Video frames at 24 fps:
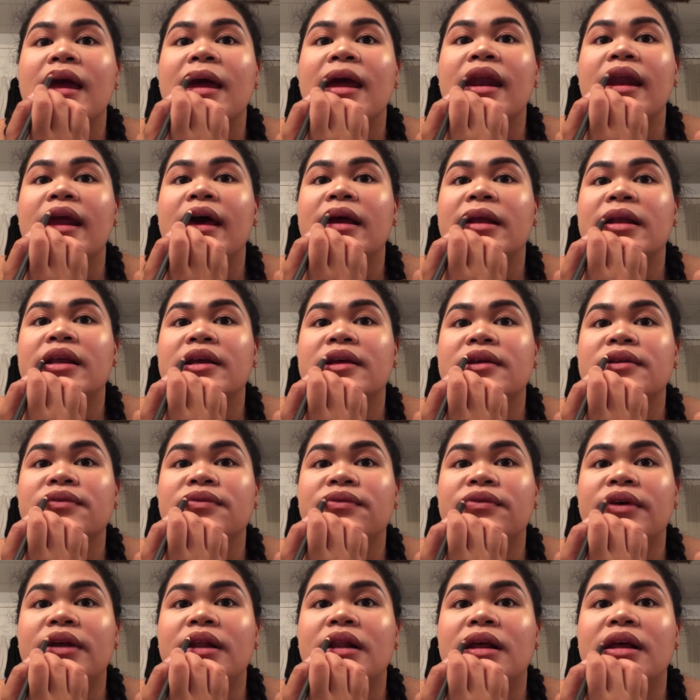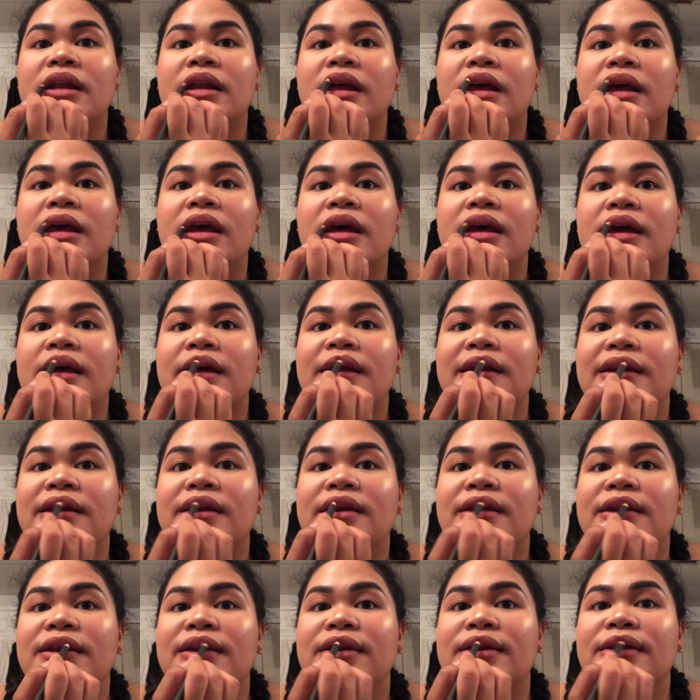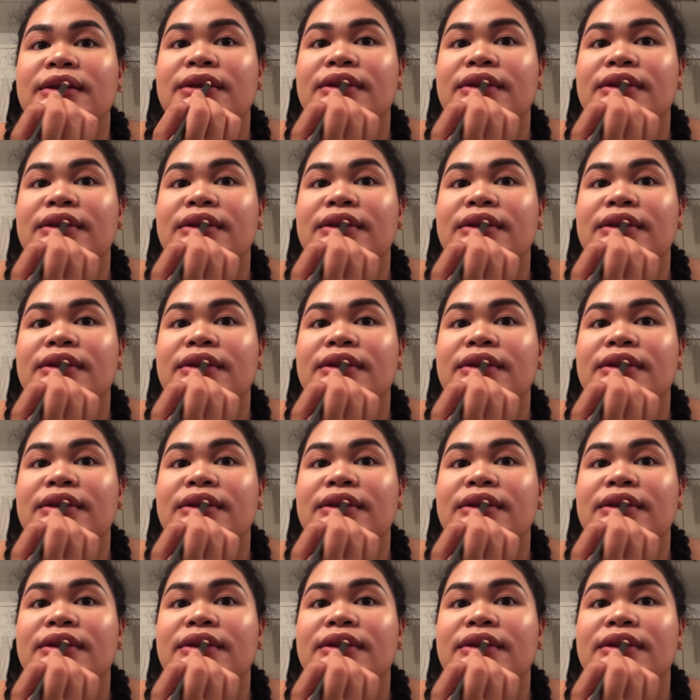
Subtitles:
And I just fill it in.